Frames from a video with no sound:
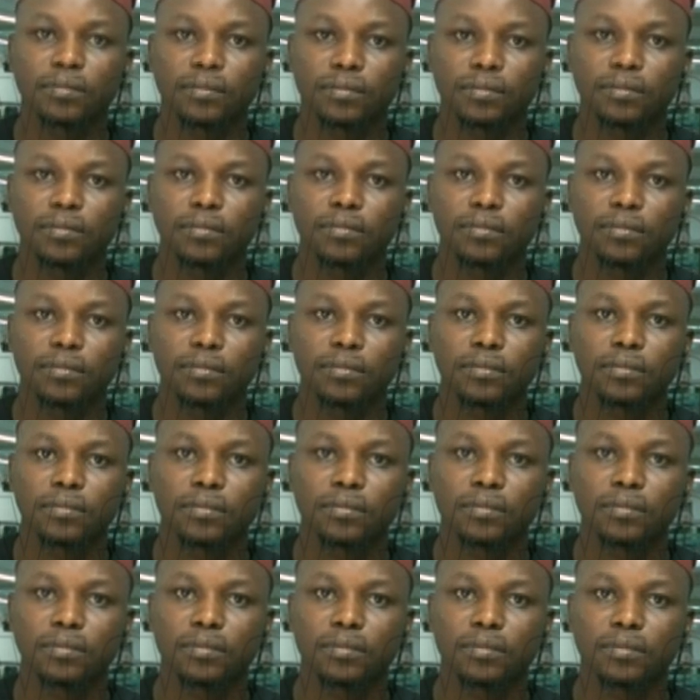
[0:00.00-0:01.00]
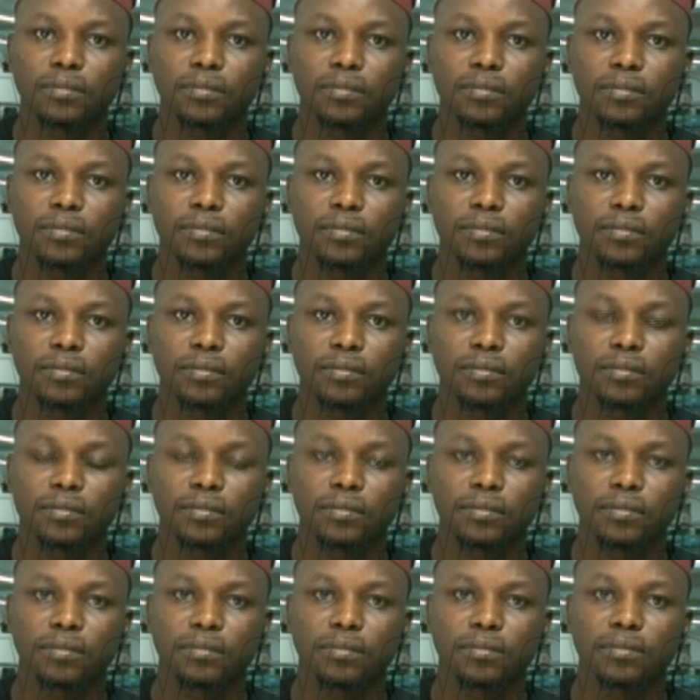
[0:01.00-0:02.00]

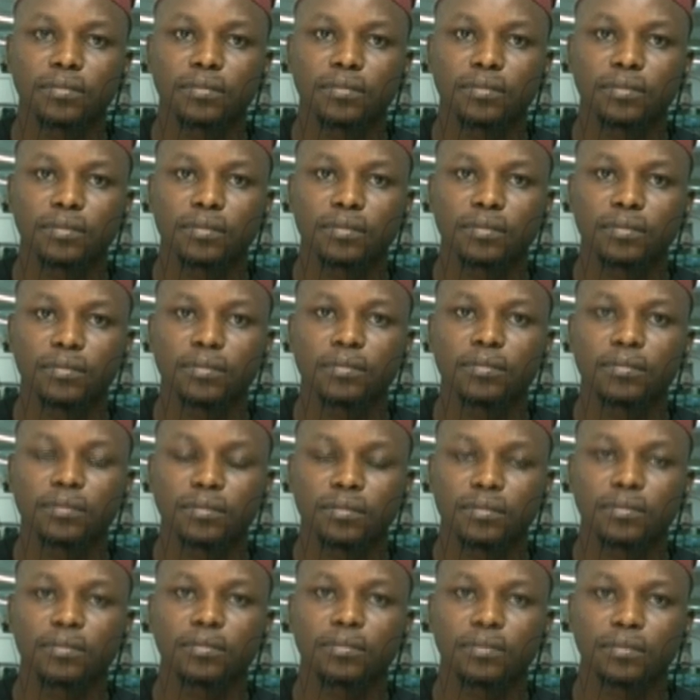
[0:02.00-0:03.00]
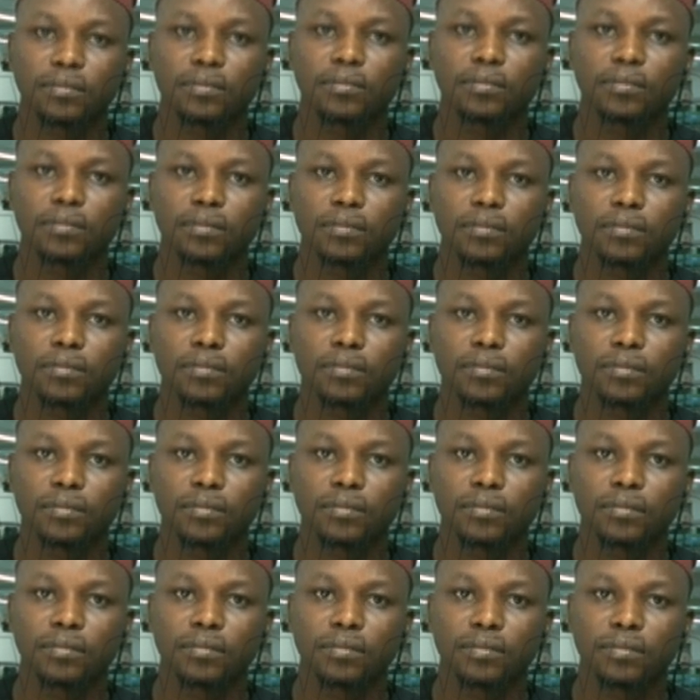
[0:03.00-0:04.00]

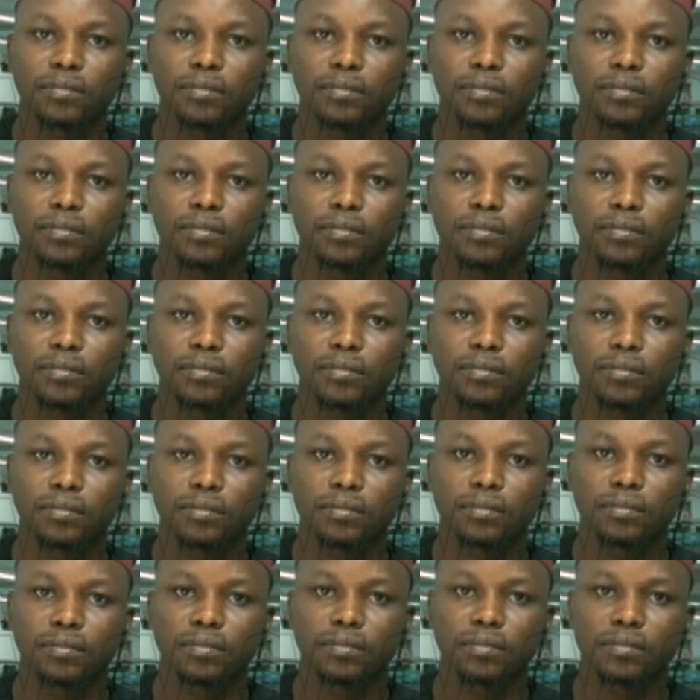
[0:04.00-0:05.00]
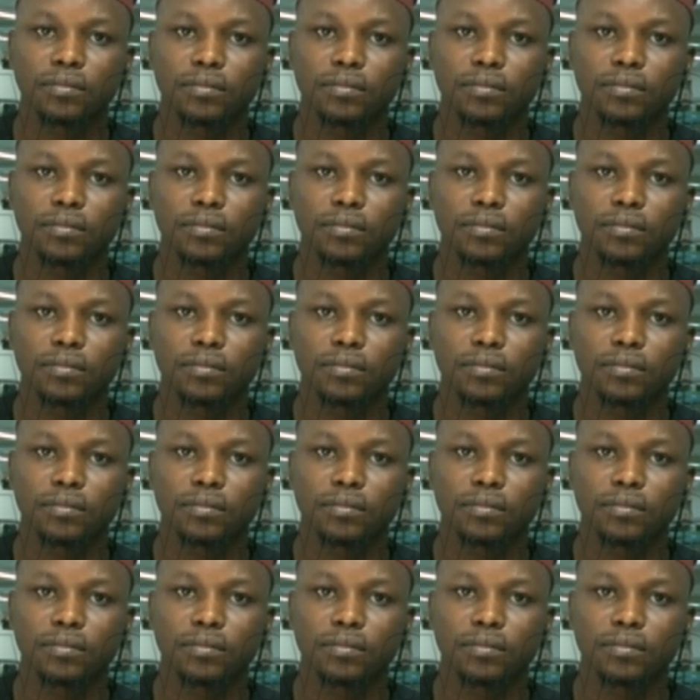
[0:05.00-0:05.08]
No words are spoken by the person on screen.